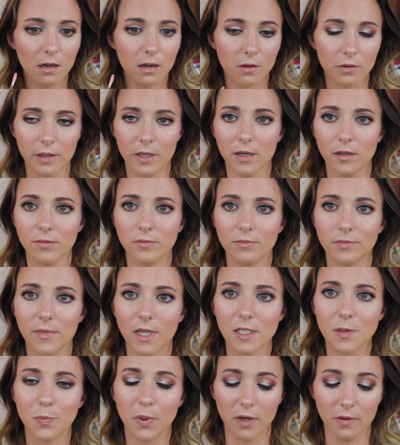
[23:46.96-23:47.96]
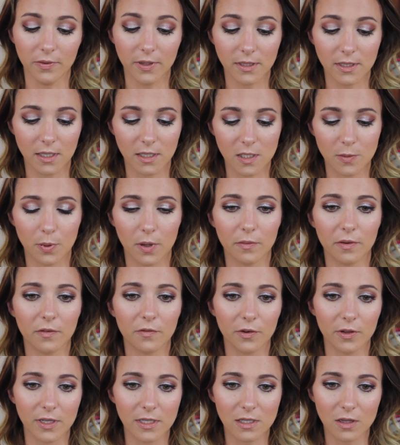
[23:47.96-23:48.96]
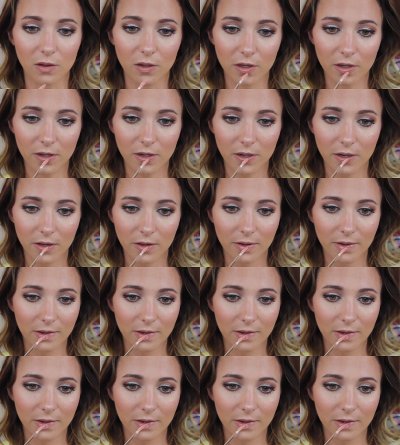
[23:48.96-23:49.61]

oh yeah, that's perfect. And it's perfect for this look.